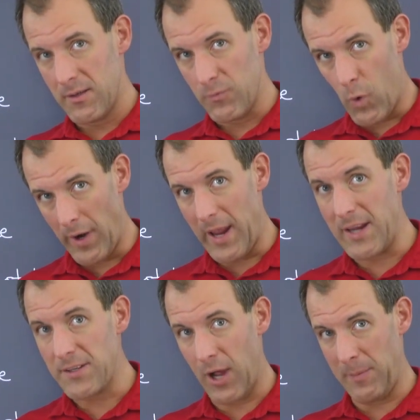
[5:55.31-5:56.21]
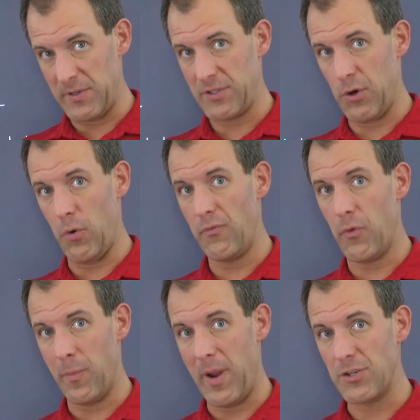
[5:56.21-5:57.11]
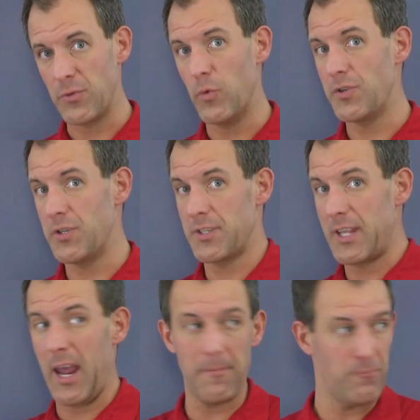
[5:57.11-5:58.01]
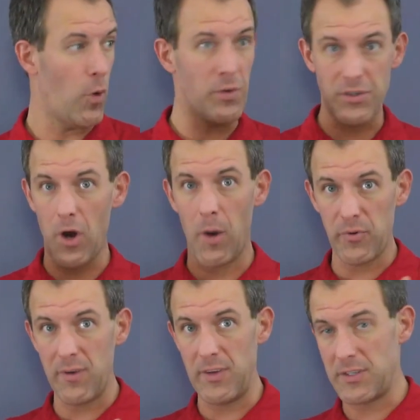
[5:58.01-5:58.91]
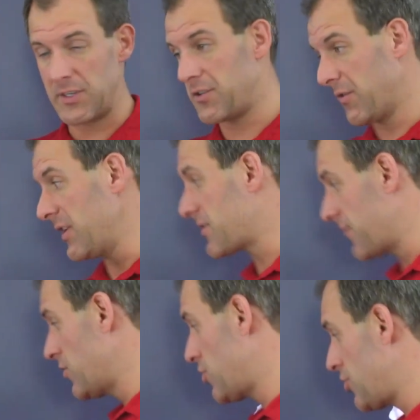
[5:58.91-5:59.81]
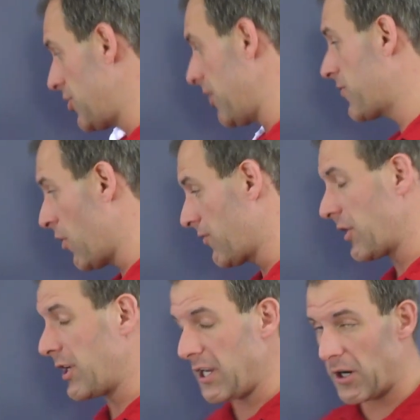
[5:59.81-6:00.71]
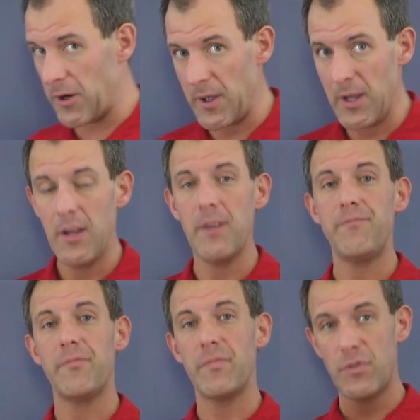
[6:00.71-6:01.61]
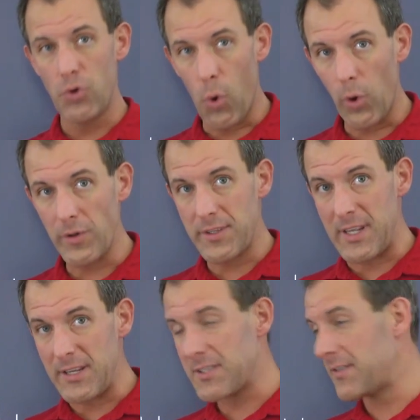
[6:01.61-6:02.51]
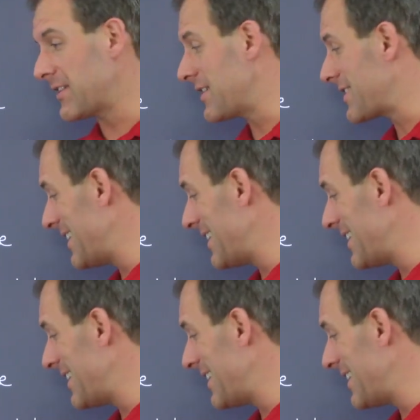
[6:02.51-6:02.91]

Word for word: 1A type of stone formation, which is, again, what we saw previously. So this shift over here towards these, this is